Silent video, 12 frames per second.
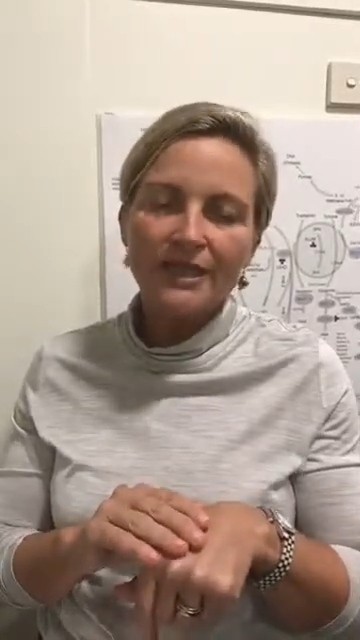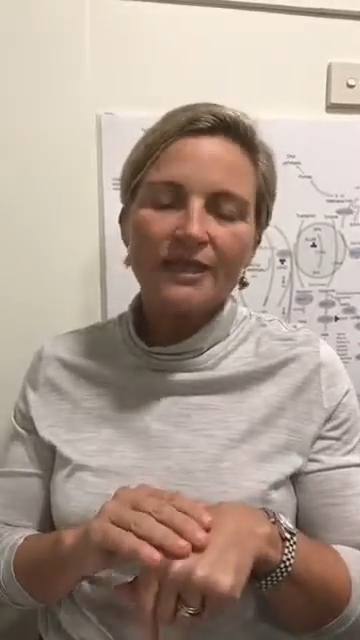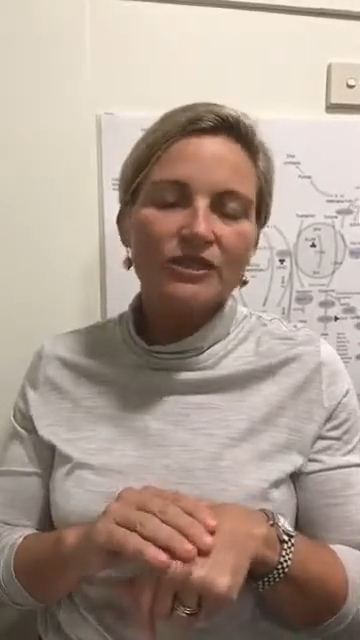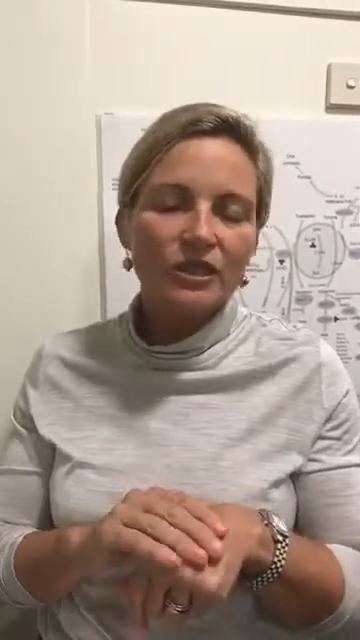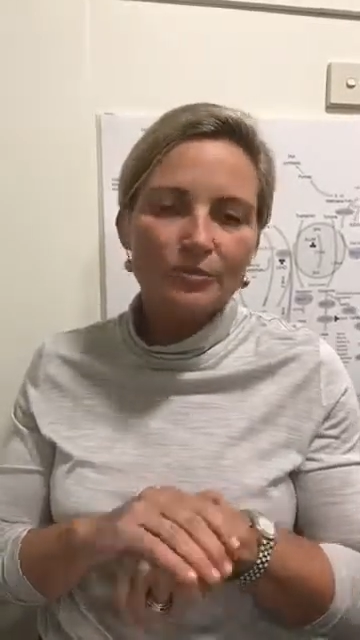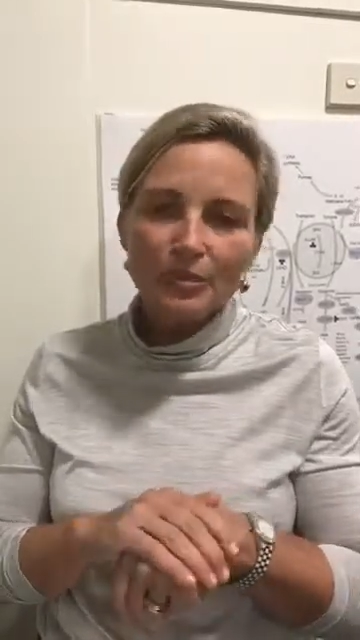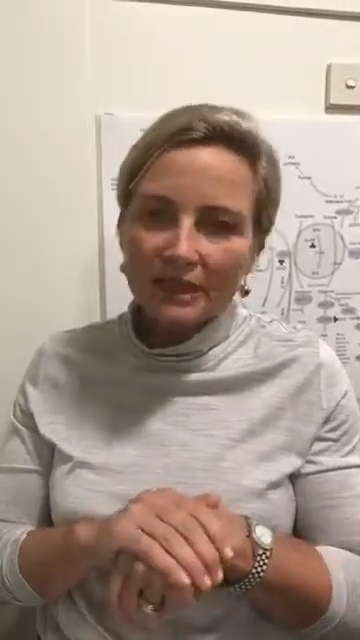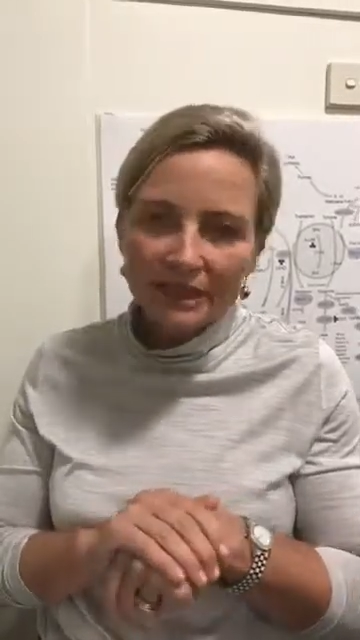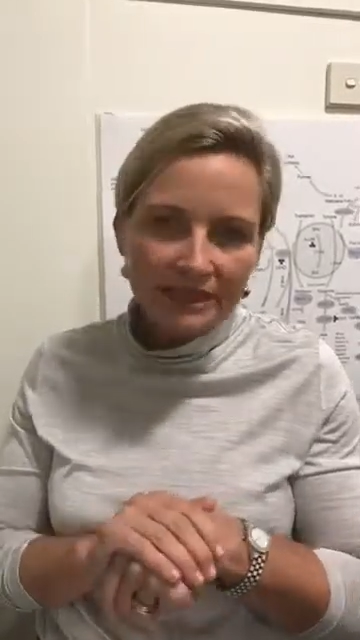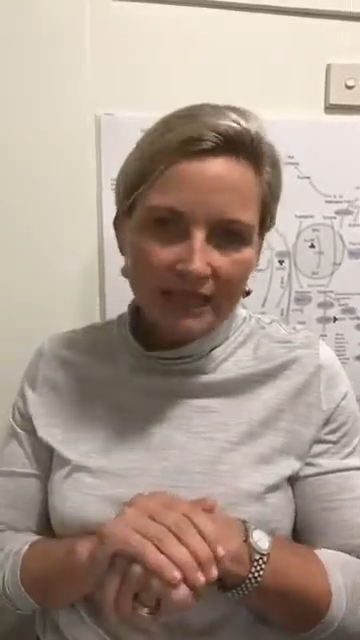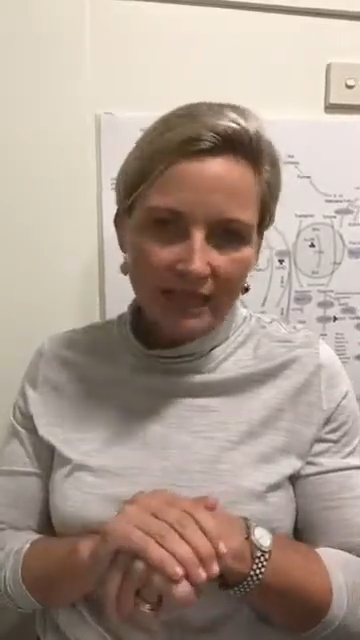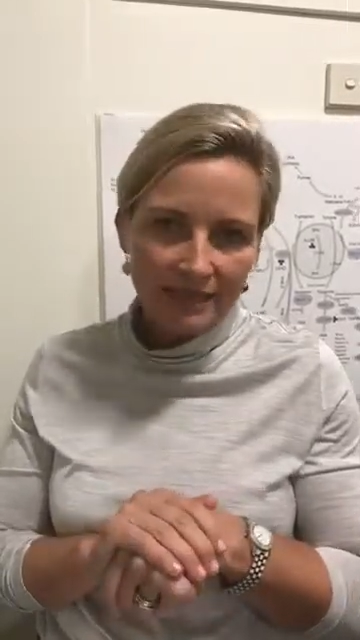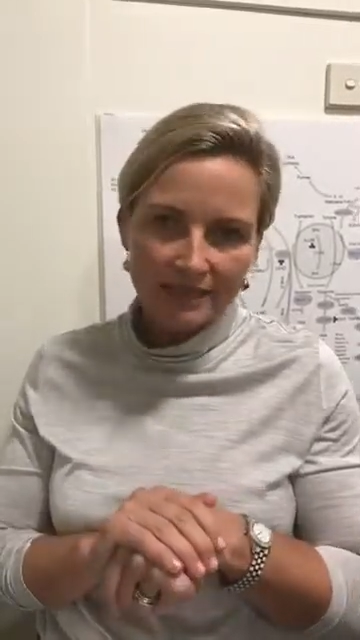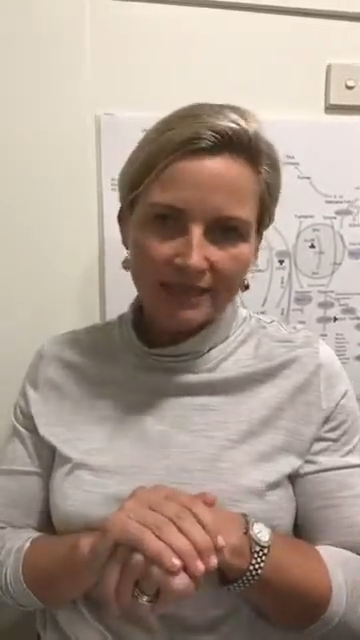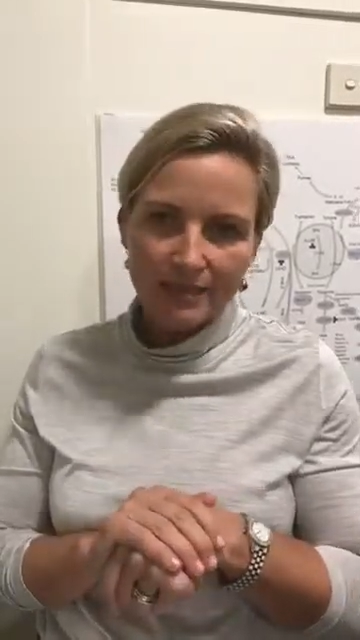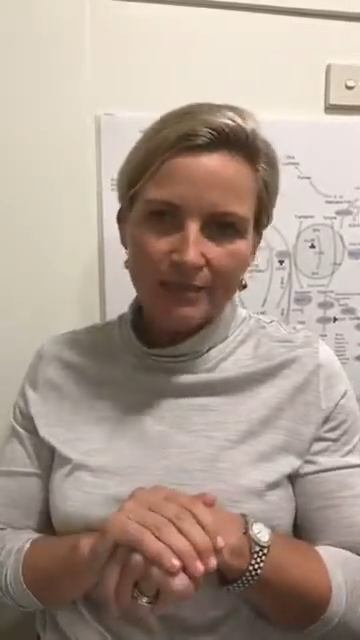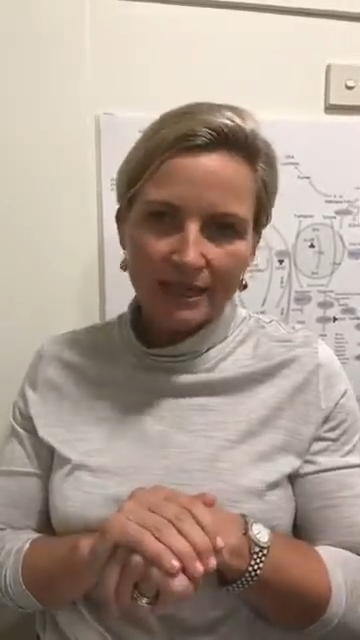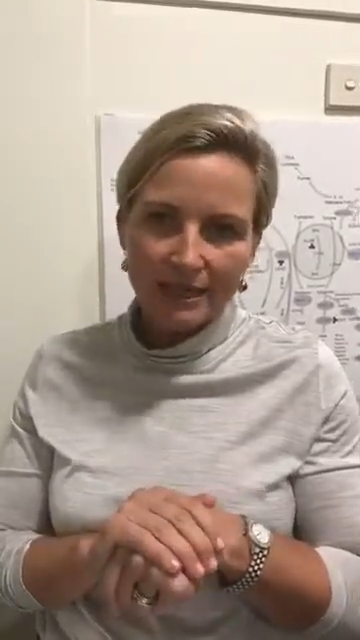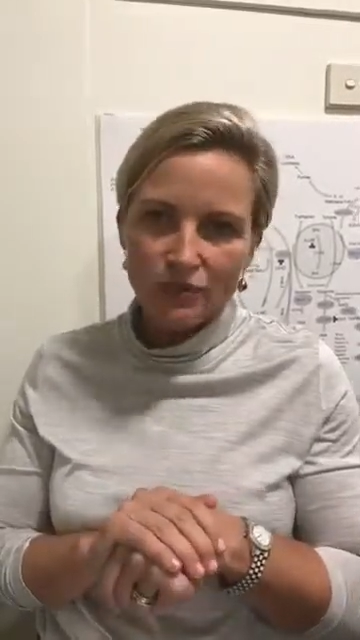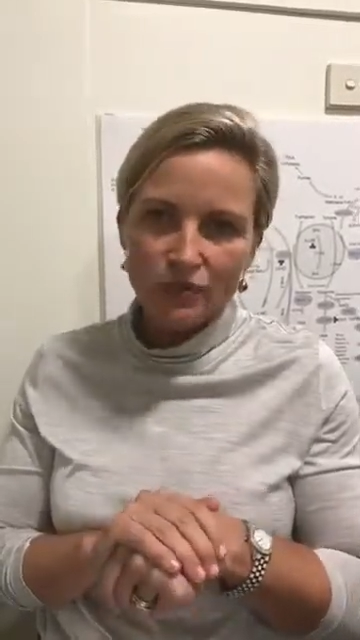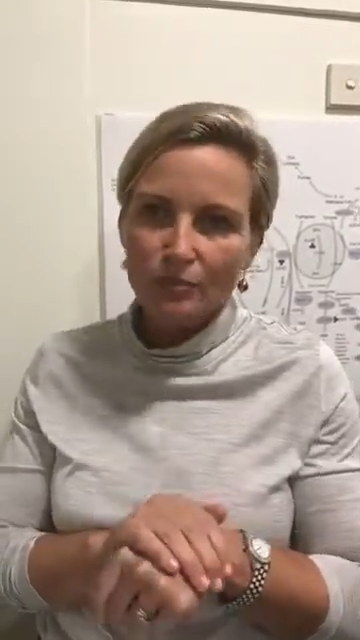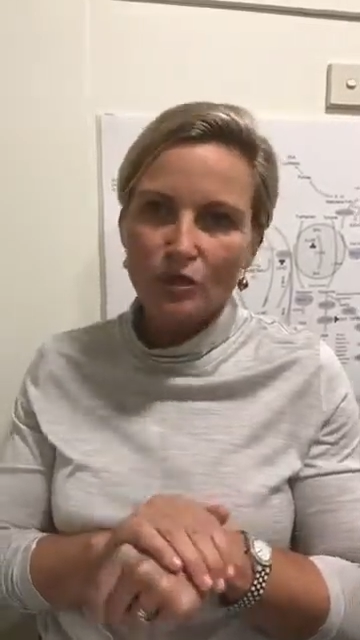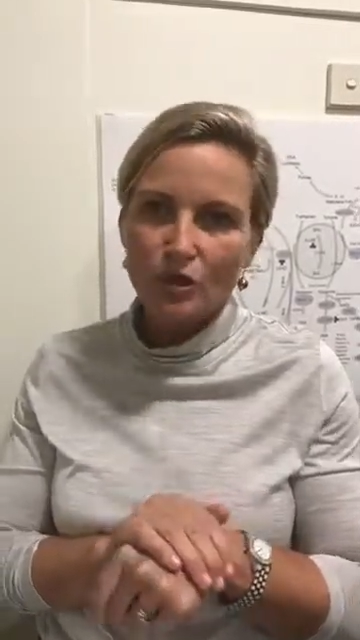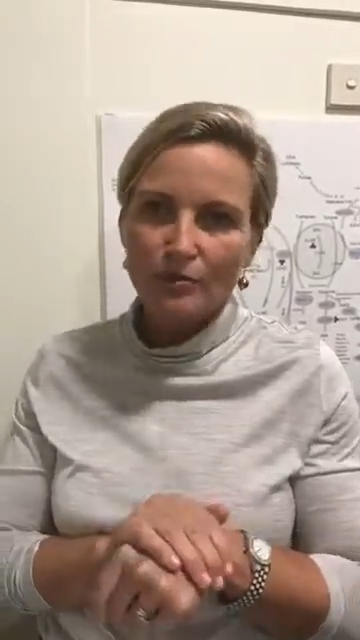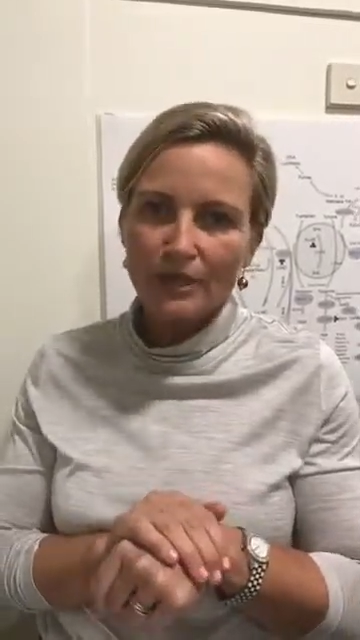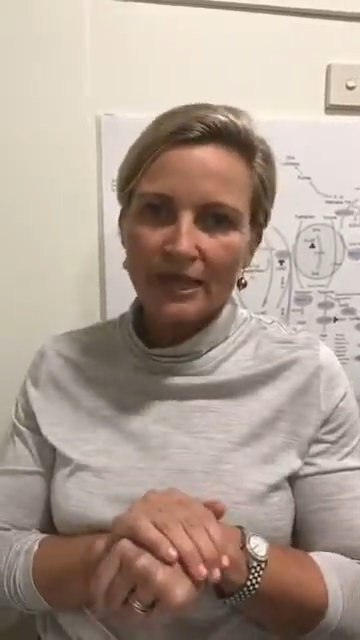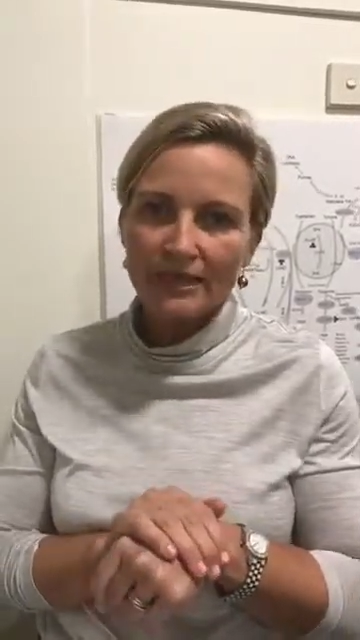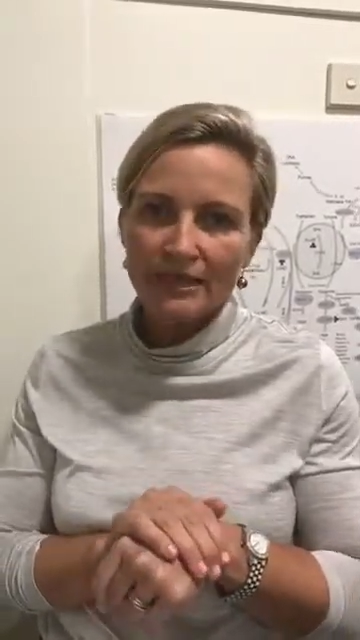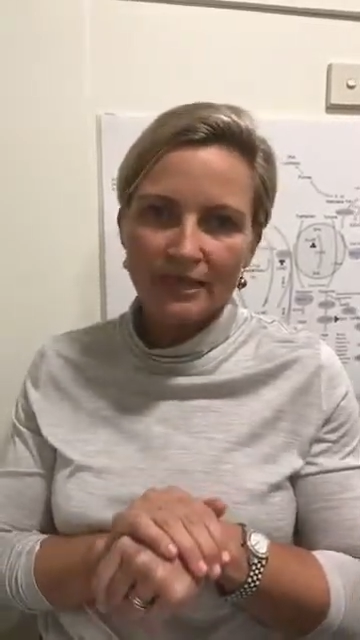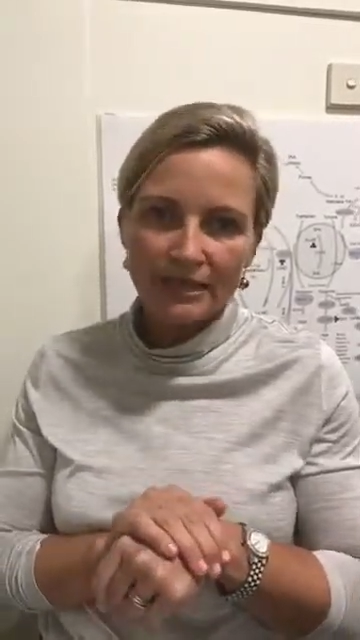So please ask us about our triple combination